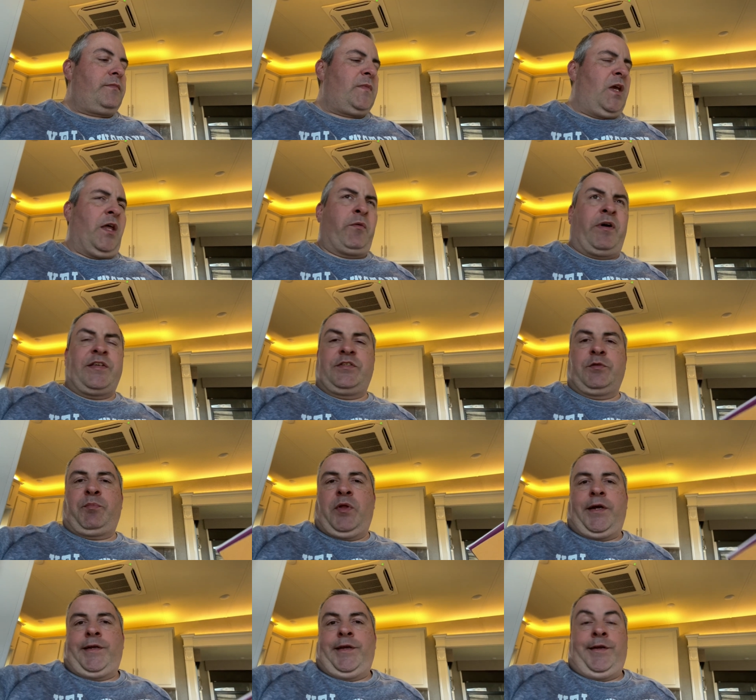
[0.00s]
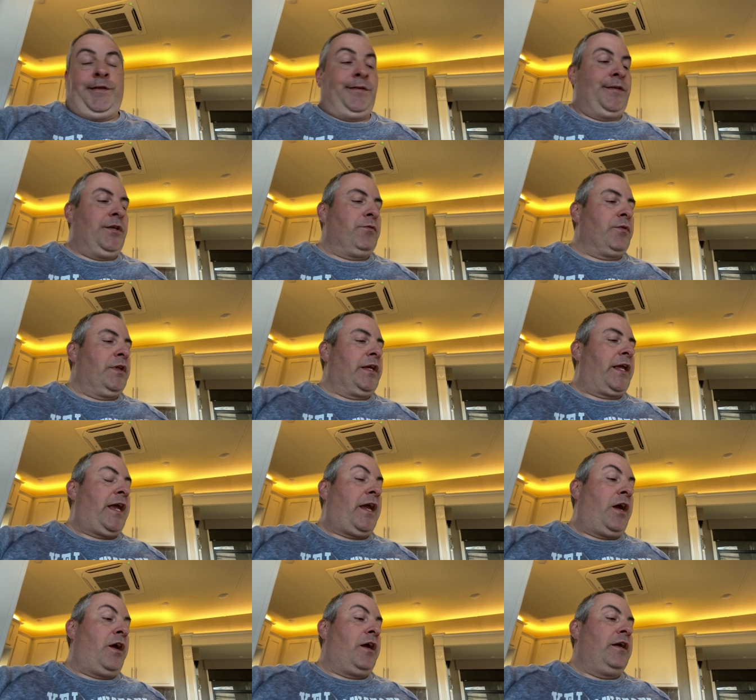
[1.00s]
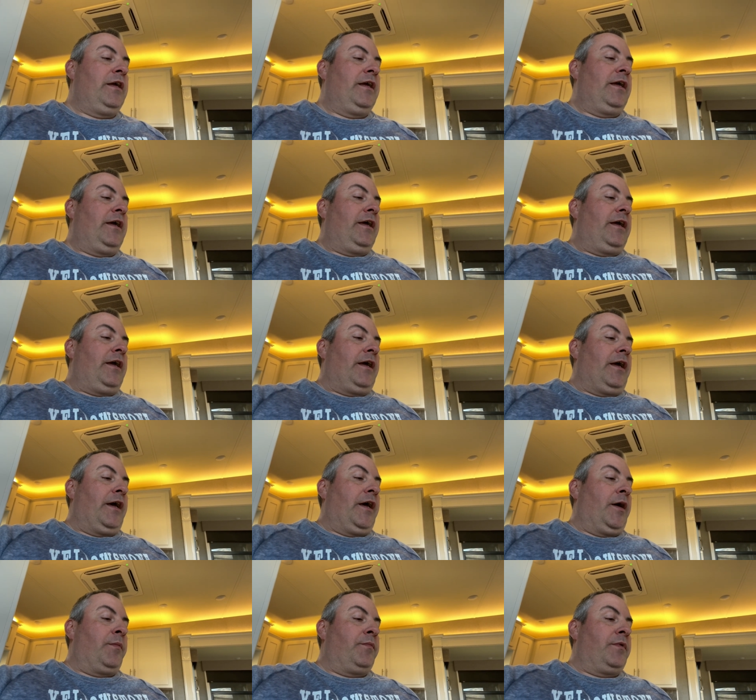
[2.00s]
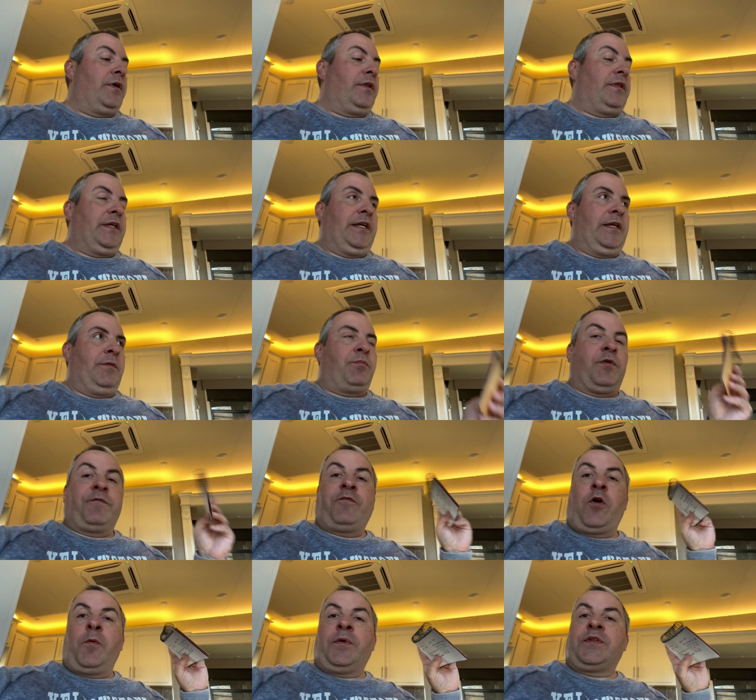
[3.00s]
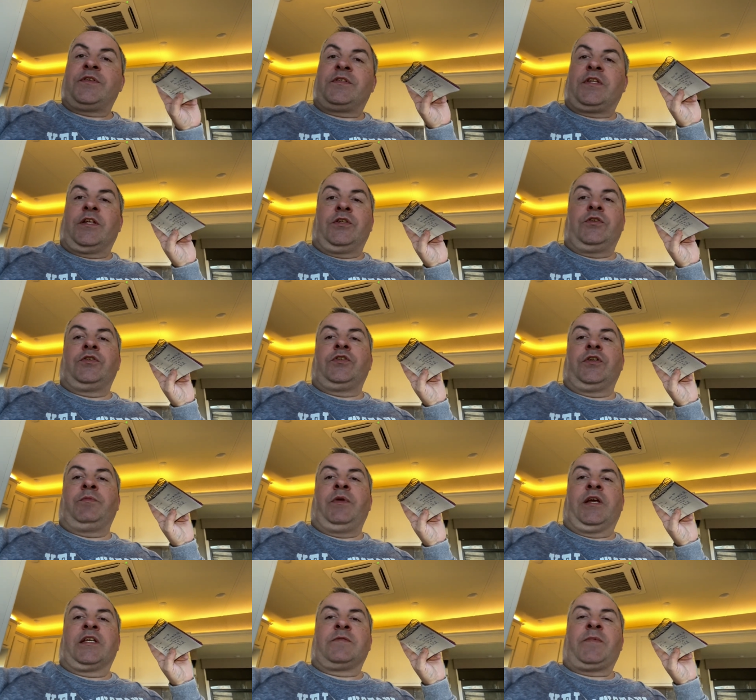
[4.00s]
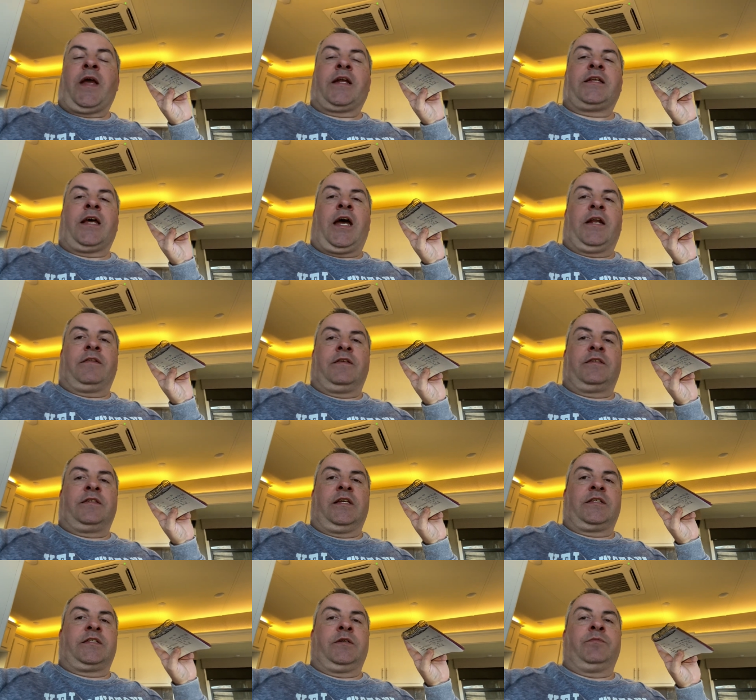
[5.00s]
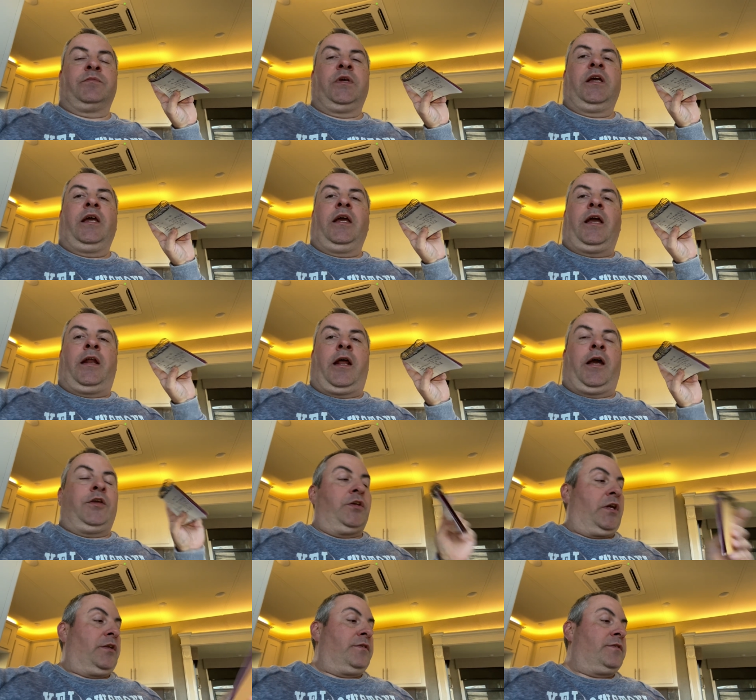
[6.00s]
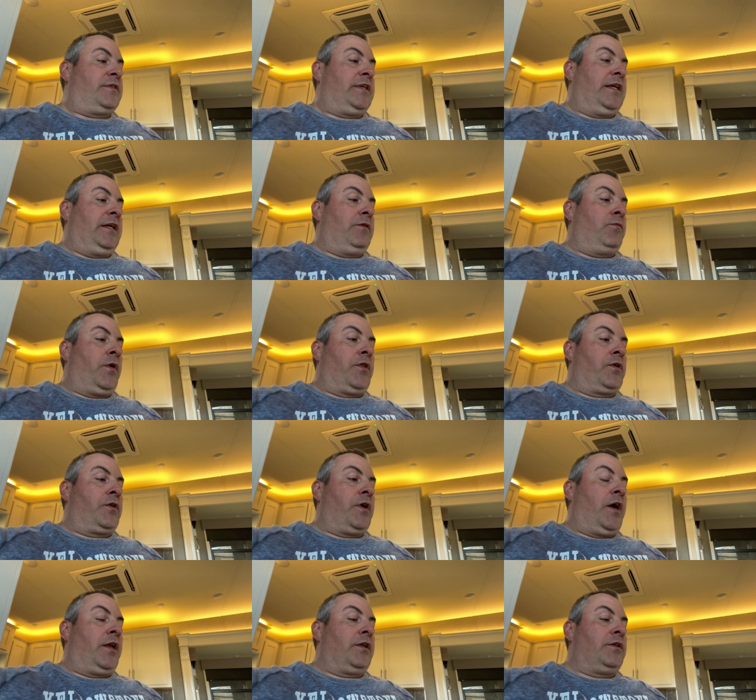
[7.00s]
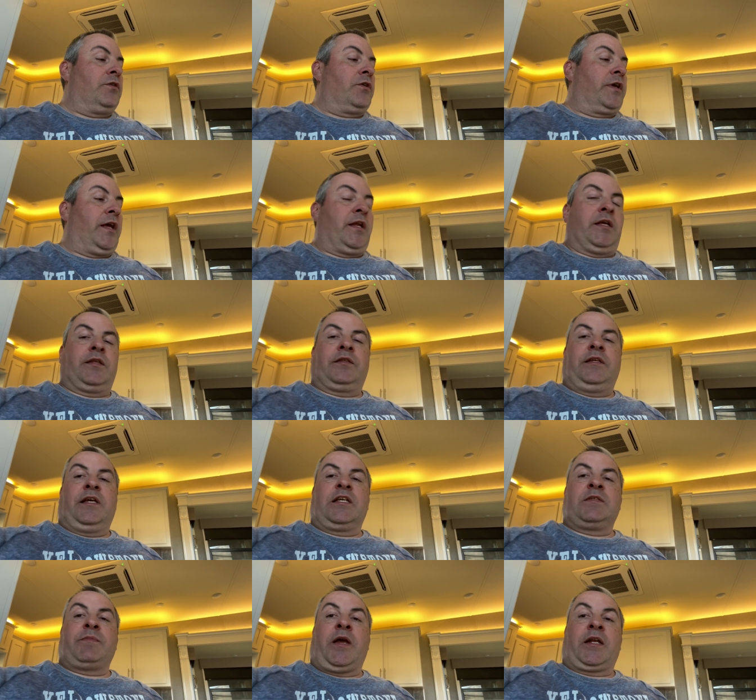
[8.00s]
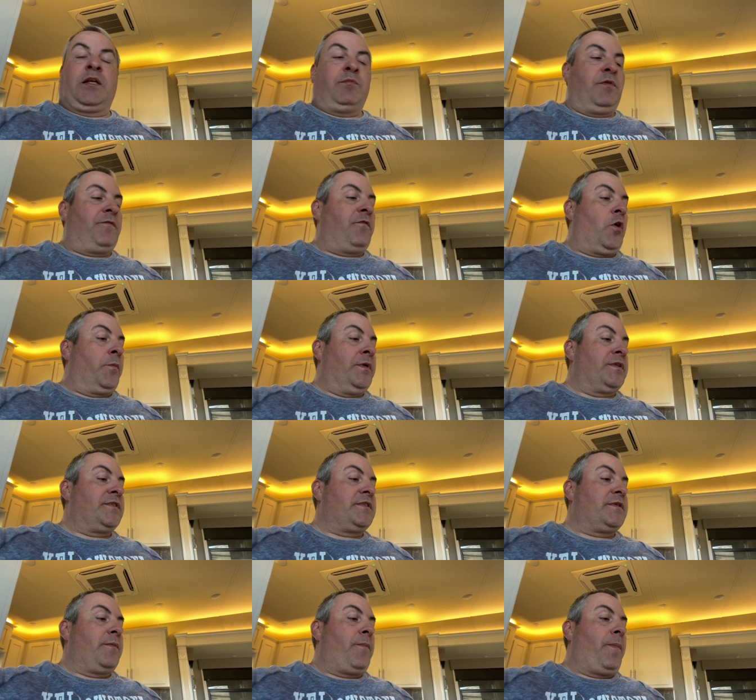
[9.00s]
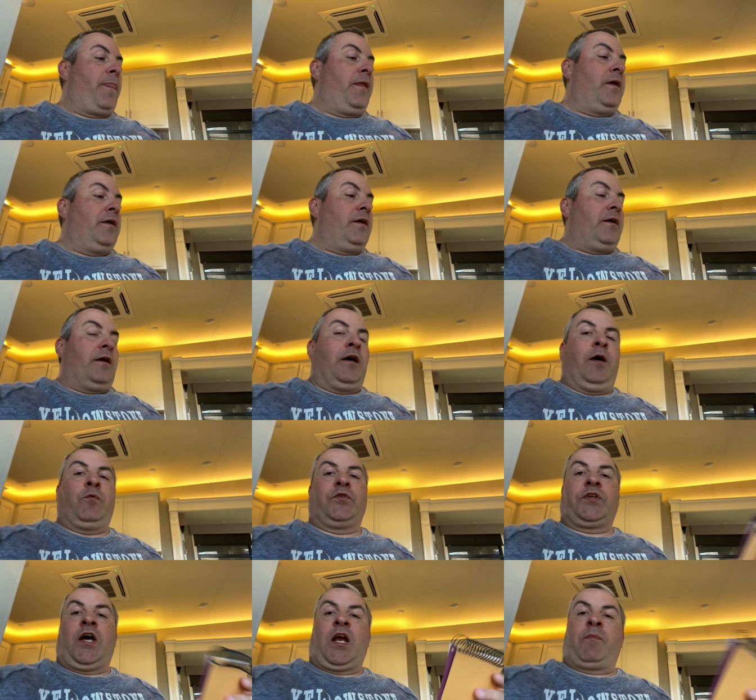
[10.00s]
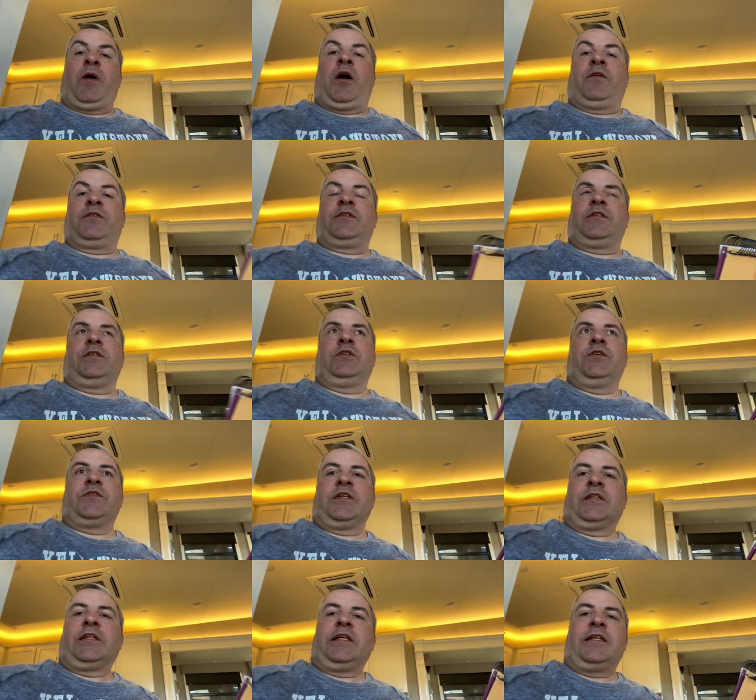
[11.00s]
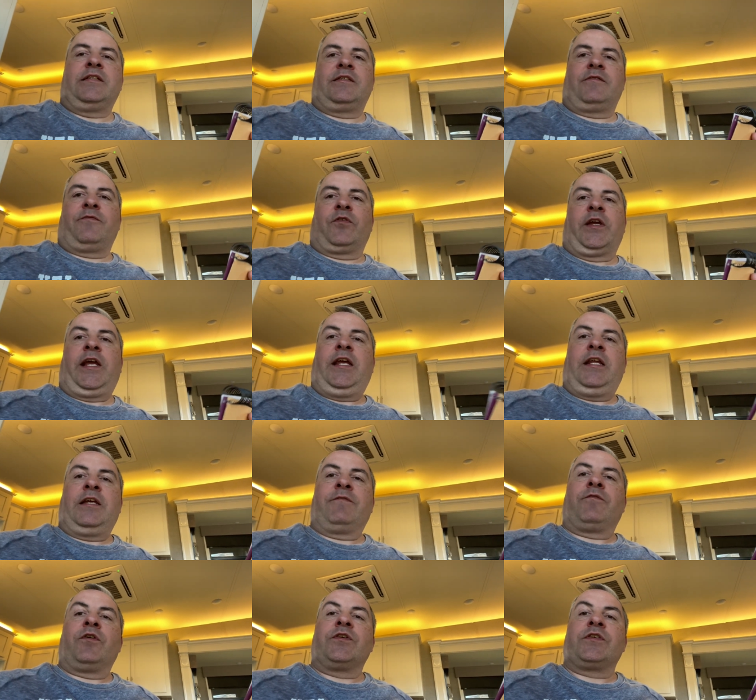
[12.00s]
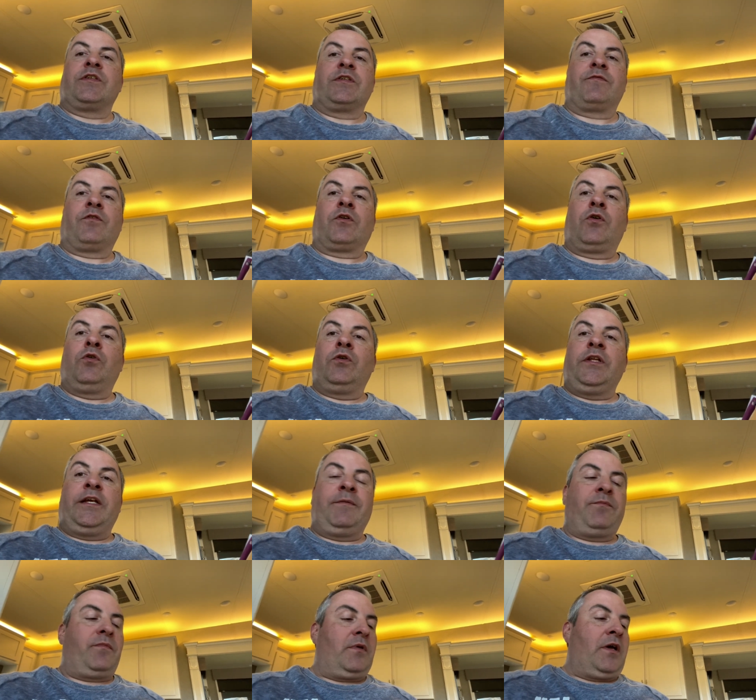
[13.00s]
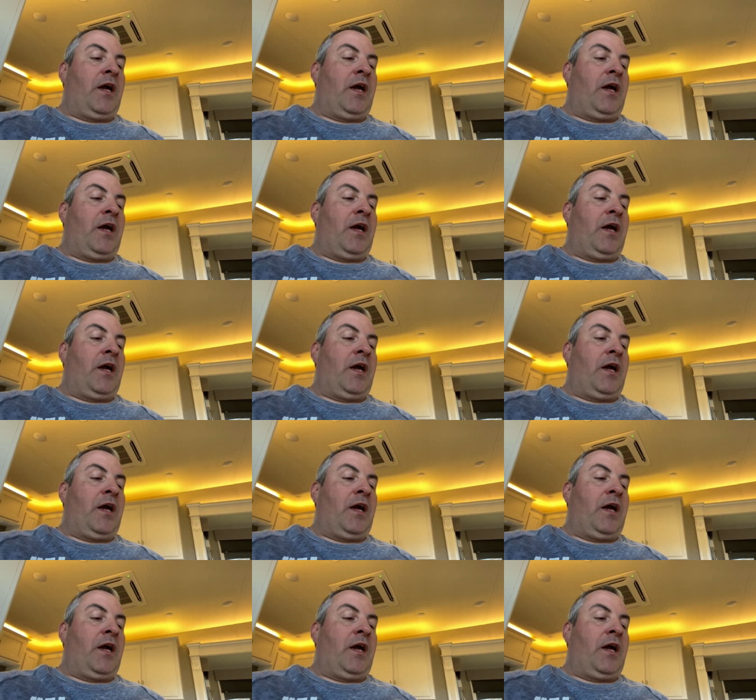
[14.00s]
Otherwise, you're plugged in and you don't really care. Um, the performance that you should expect out of the system and how you can see whether or not you're getting the expected performance. Um, we'll talk about using these for heating versus for cooling.